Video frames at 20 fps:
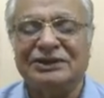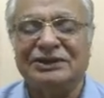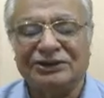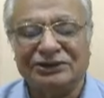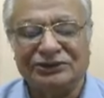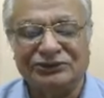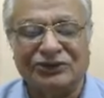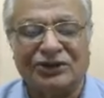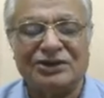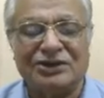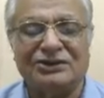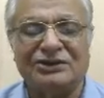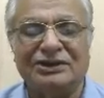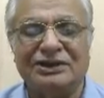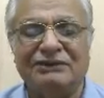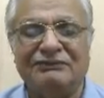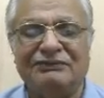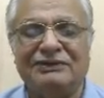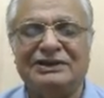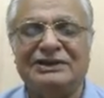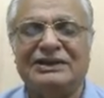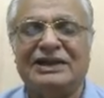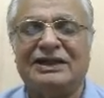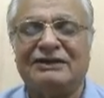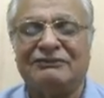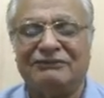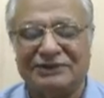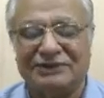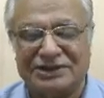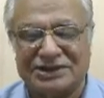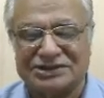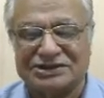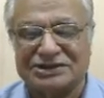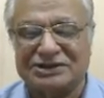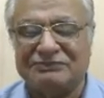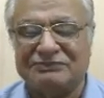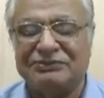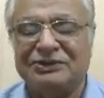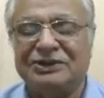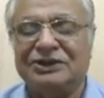Not only with that, with the ship.
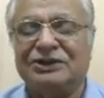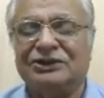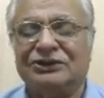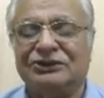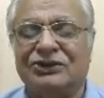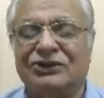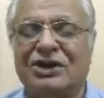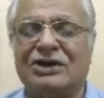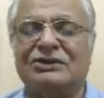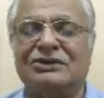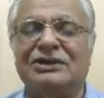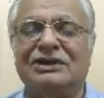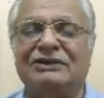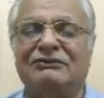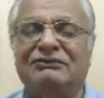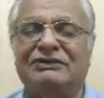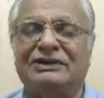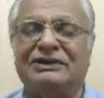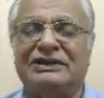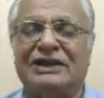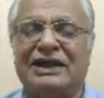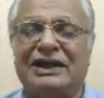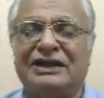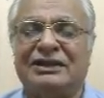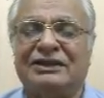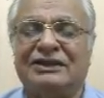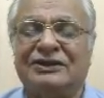Not only with that,